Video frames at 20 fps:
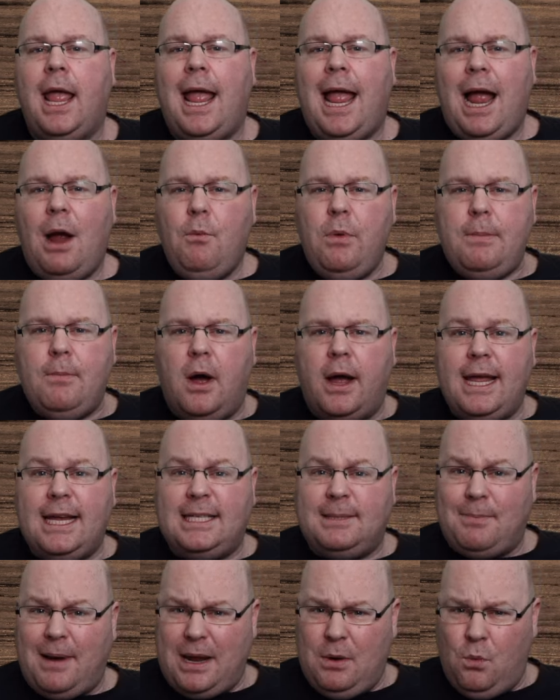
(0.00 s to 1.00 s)
And we might
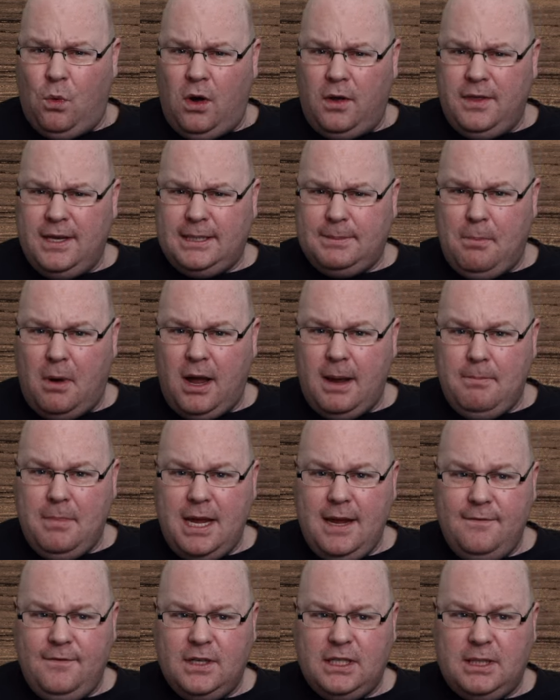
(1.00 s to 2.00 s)
explain what this might
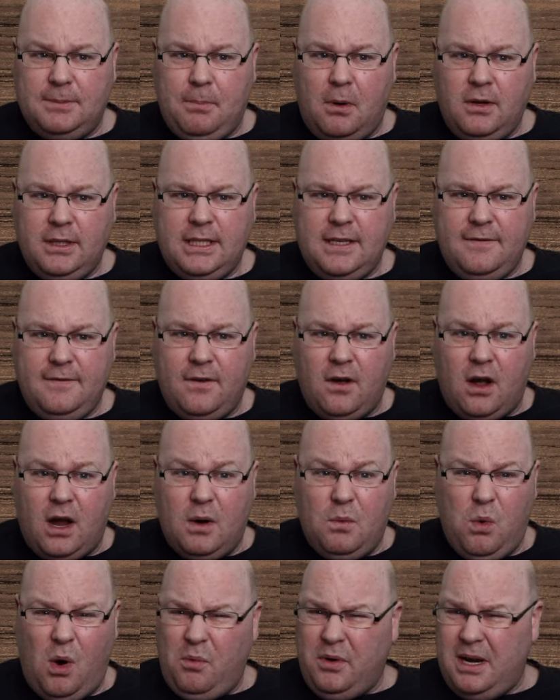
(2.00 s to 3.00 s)
mean for
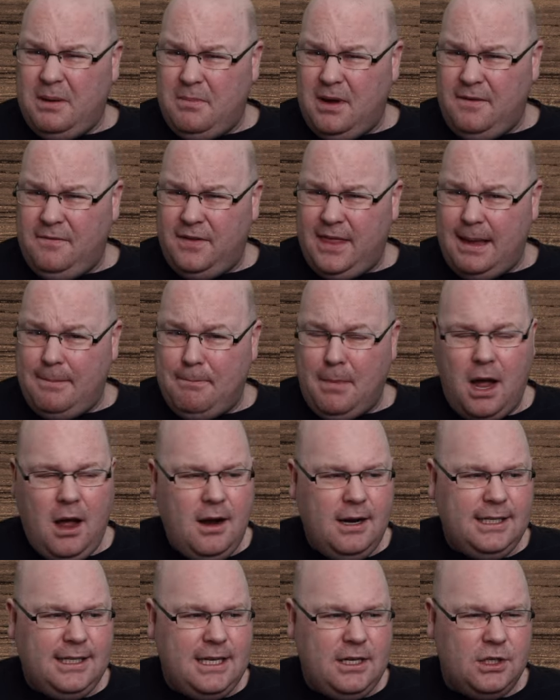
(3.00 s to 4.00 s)
Spotify. What would it mean for their
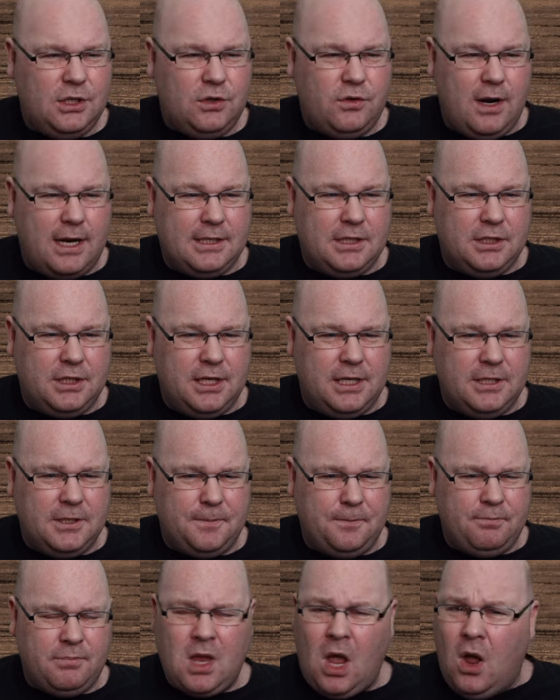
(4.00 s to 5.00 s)
marketing strategies?
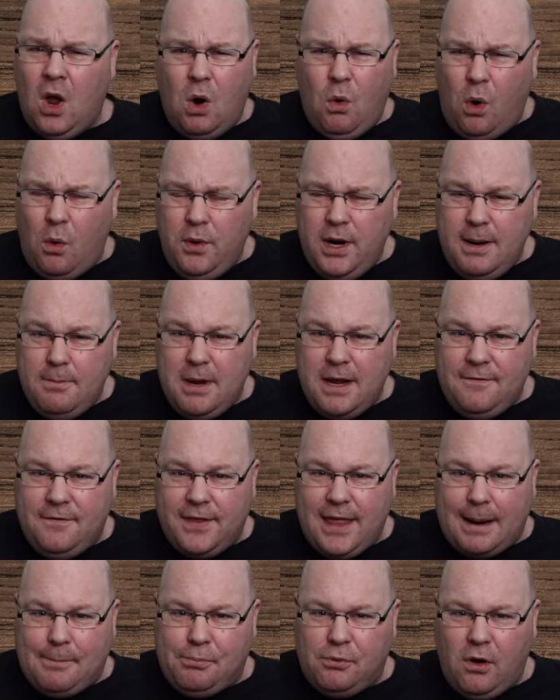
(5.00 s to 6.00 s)
What would it mean for
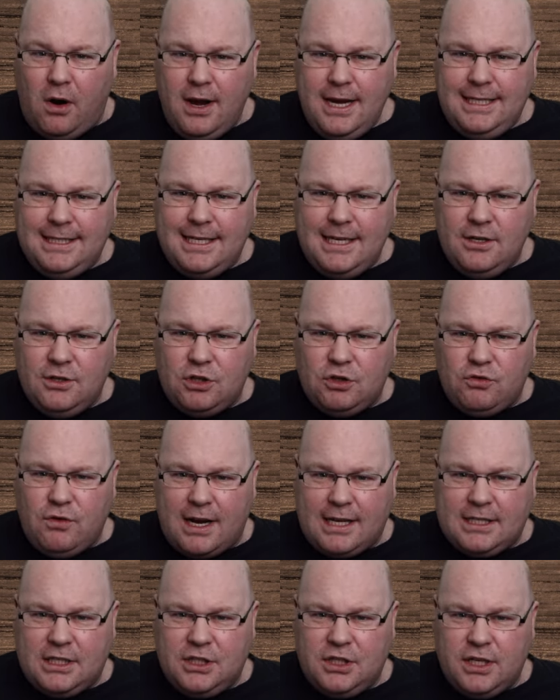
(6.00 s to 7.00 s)
their pricing
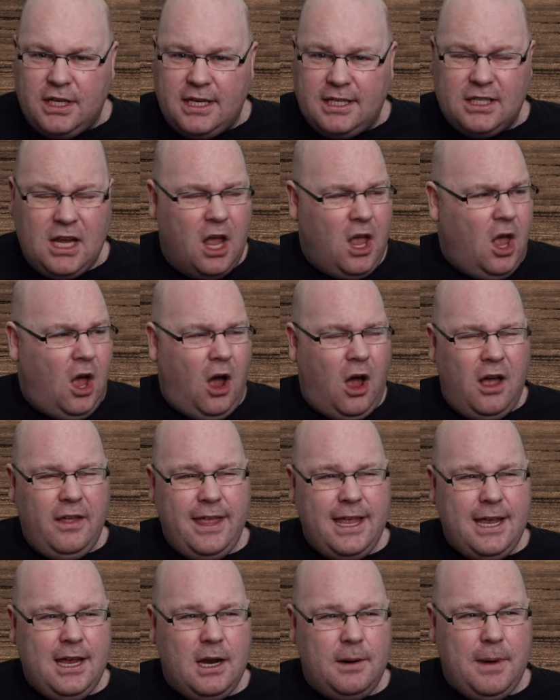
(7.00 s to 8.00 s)
strategies? Are
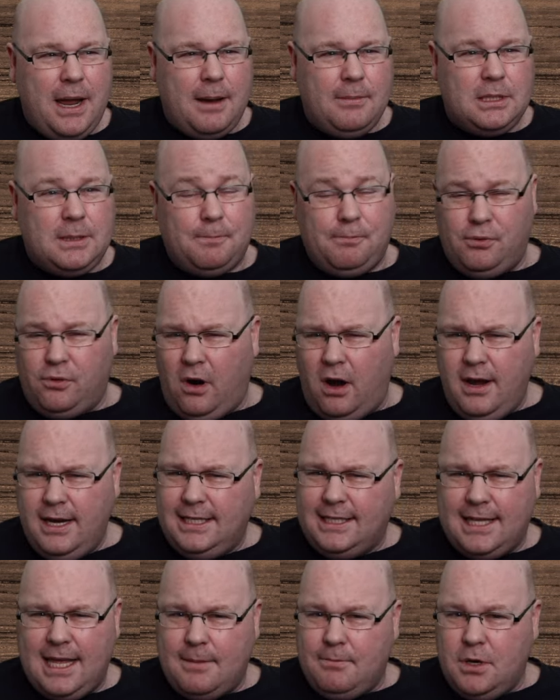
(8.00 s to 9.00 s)
they going to be able to
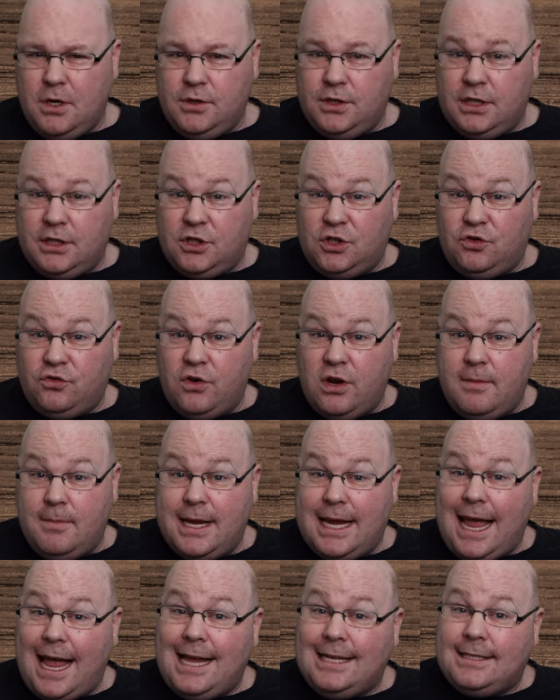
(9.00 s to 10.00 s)
price their music
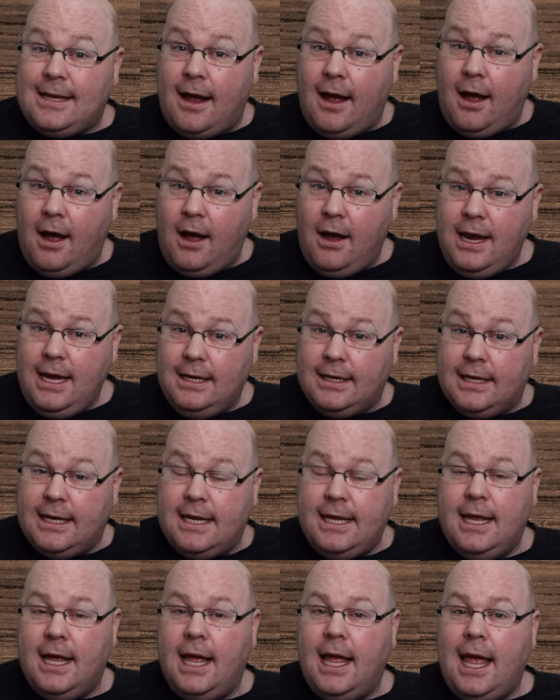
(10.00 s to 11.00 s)
streaming as
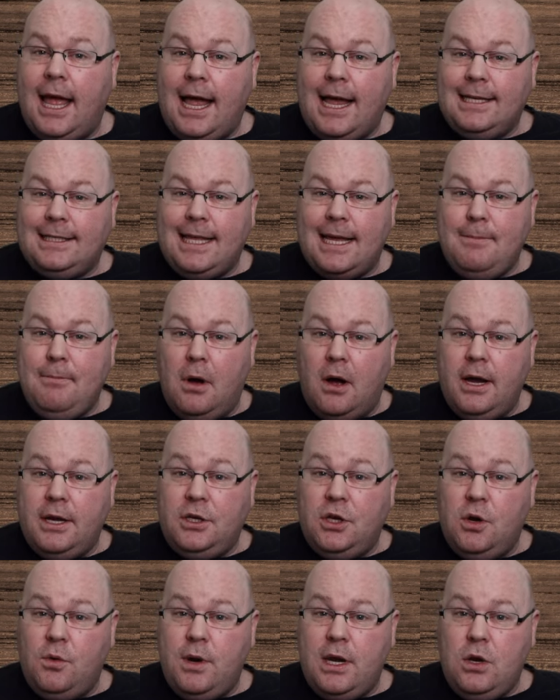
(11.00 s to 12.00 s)
highly as they might
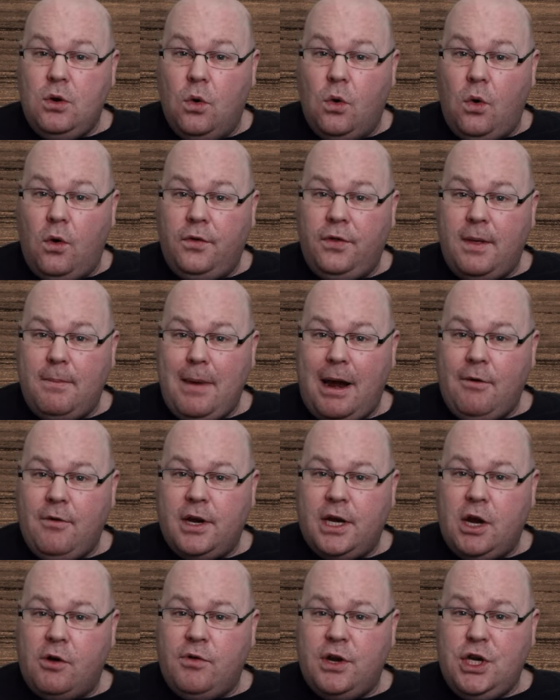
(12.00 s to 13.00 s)
do in North
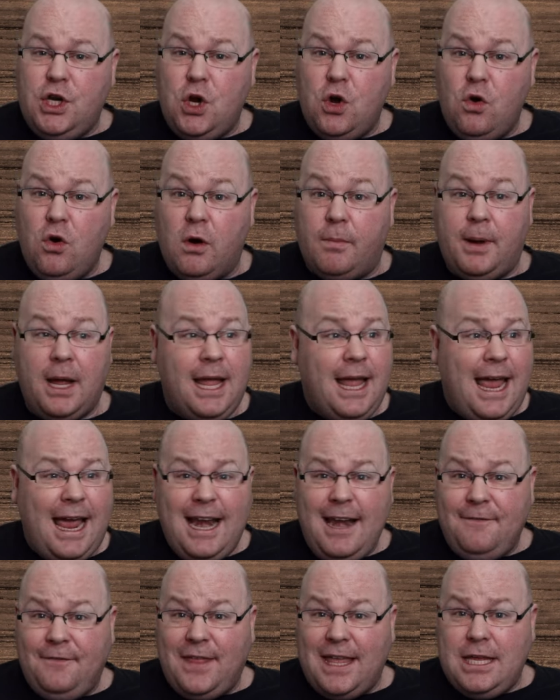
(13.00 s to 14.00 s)
America and Europe?
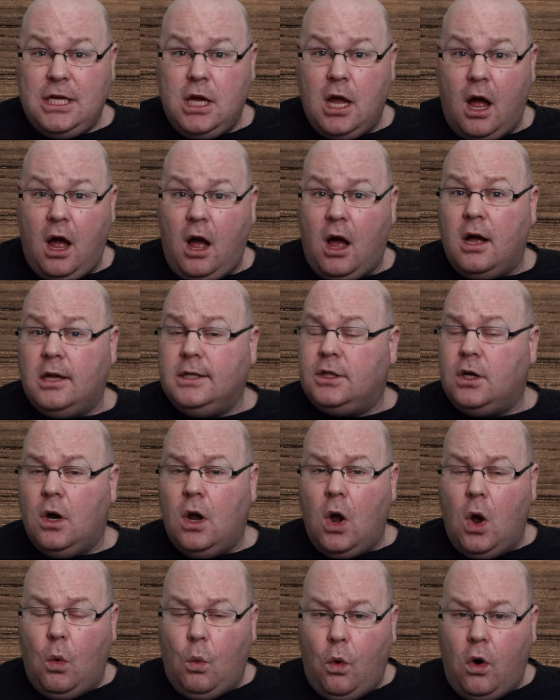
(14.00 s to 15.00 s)
And if they can't,
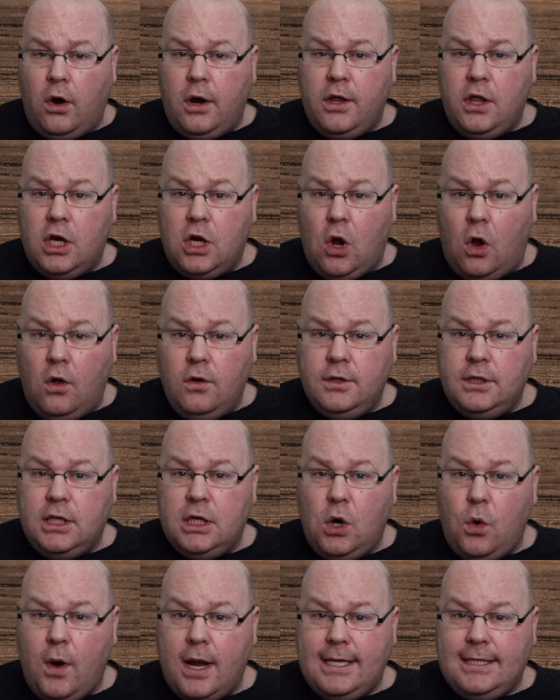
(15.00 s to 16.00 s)
what are the
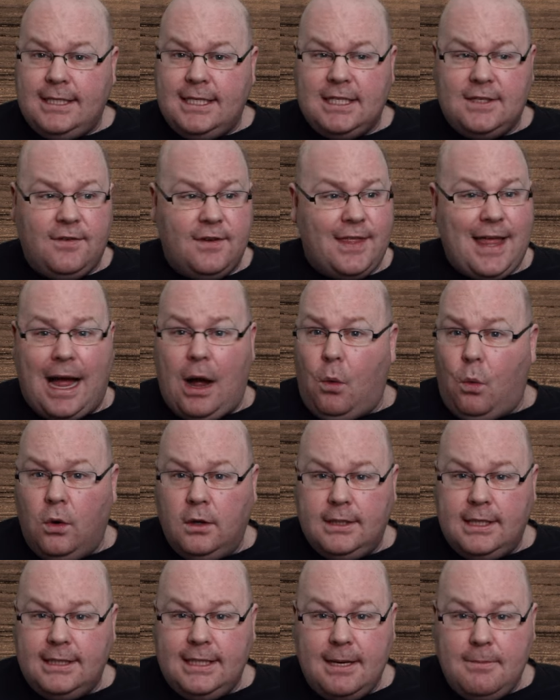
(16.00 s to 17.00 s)
consequences for that?
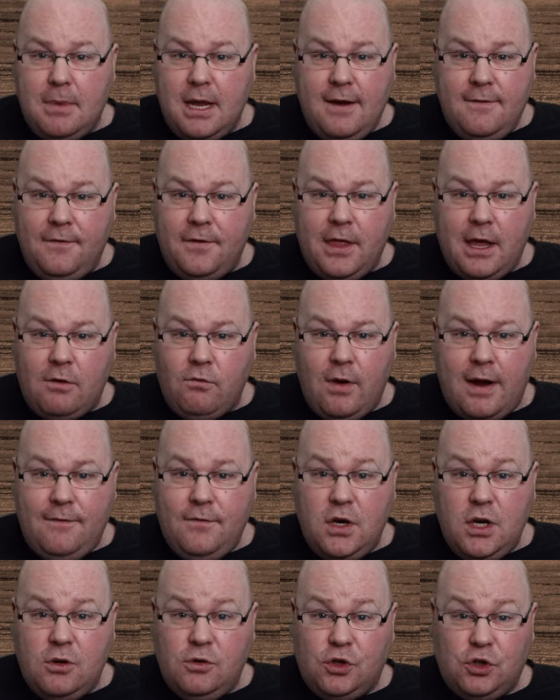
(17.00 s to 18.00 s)
What does it mean for their
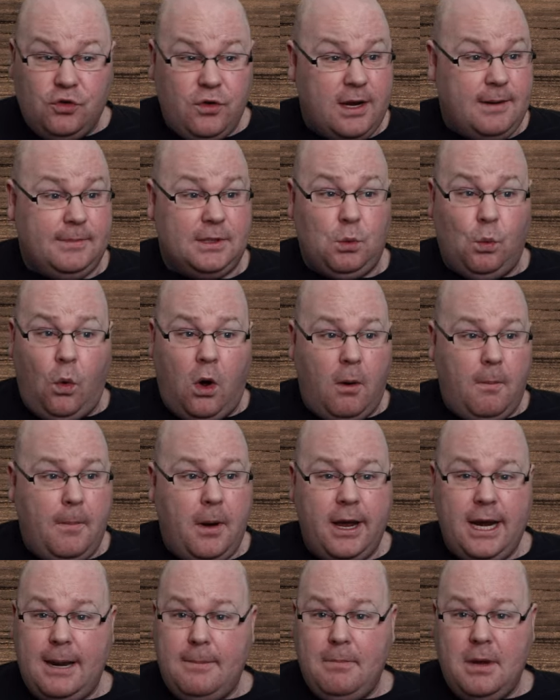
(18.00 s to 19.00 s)
revenue streams? What
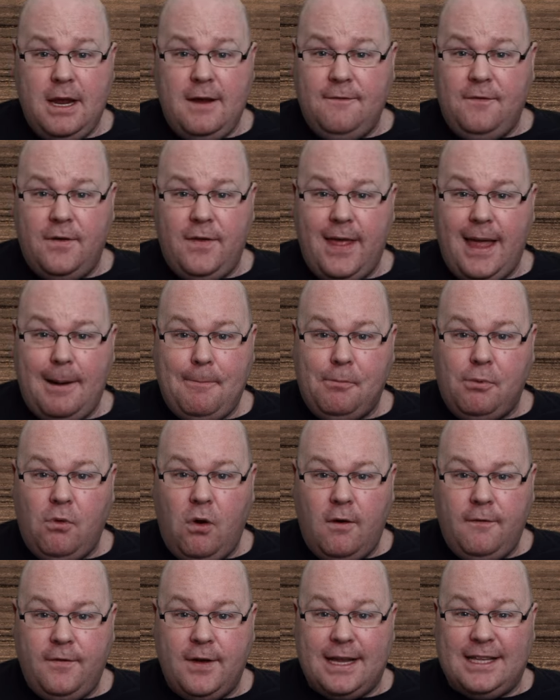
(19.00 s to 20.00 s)
might it mean for their
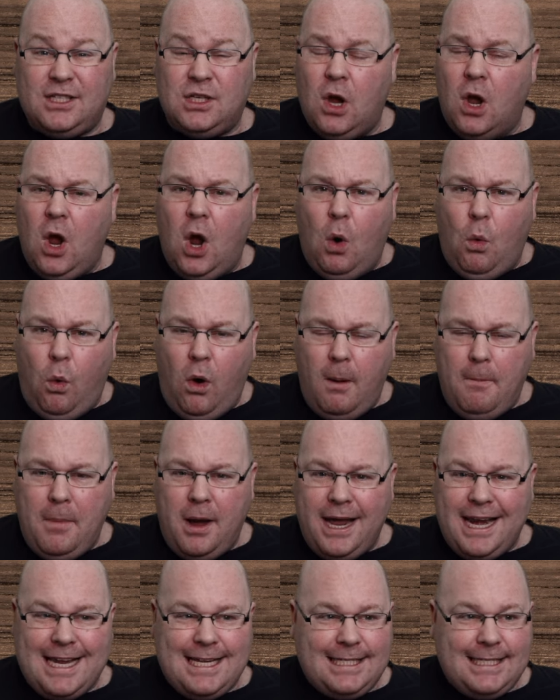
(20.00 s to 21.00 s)
profits? What
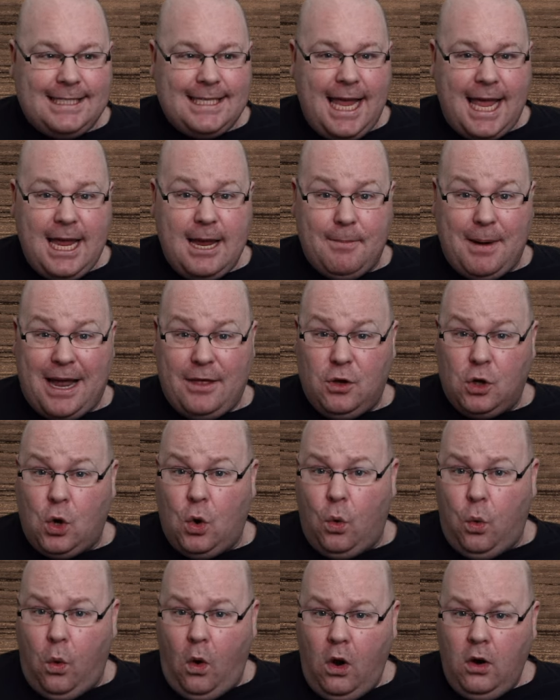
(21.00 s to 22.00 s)
might it say about the
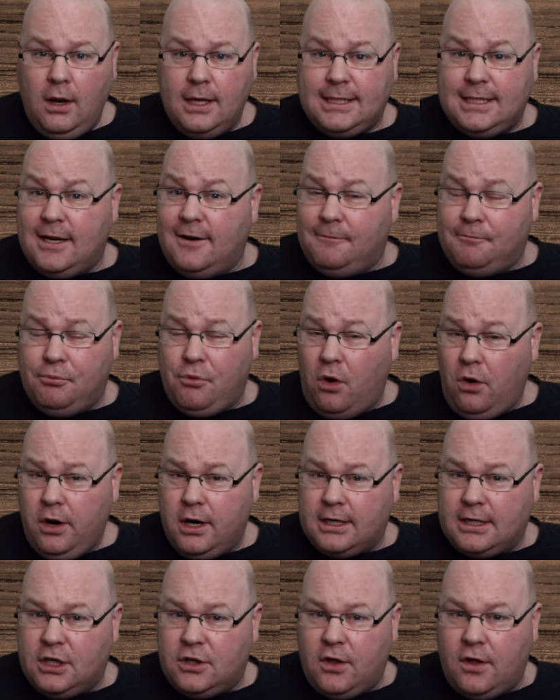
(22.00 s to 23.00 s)
quality of
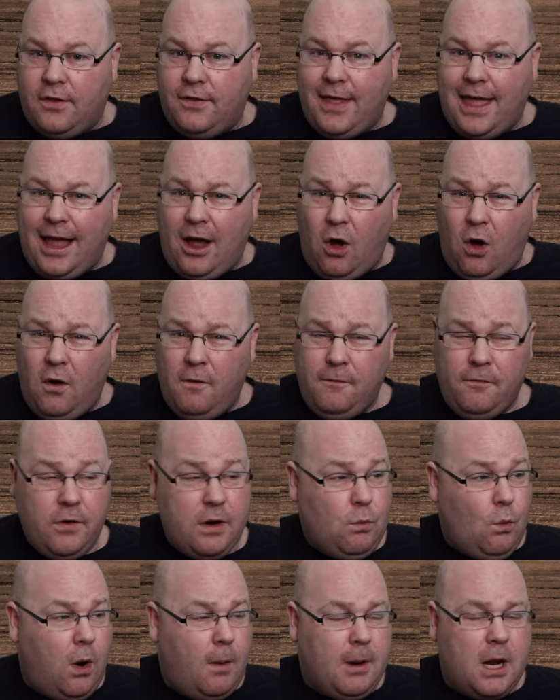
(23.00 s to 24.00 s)
product that they're
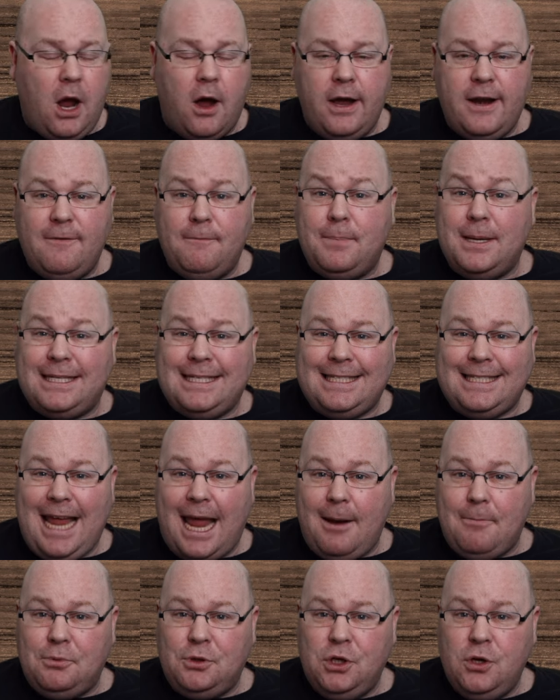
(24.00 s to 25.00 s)
offering? What kind of
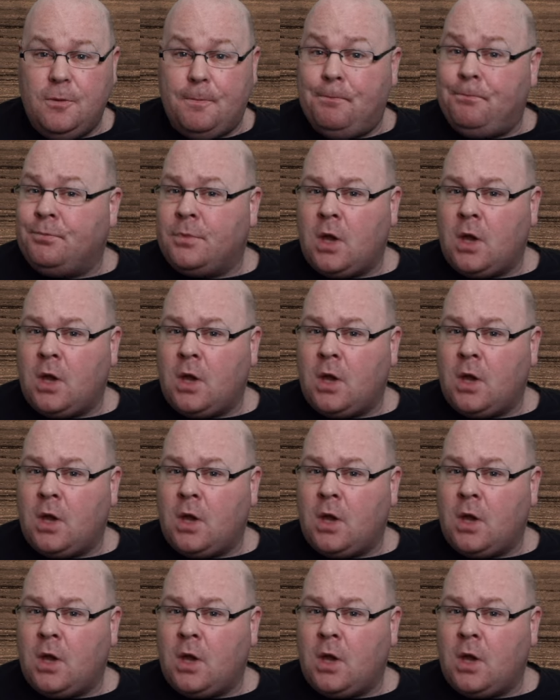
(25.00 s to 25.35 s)
perception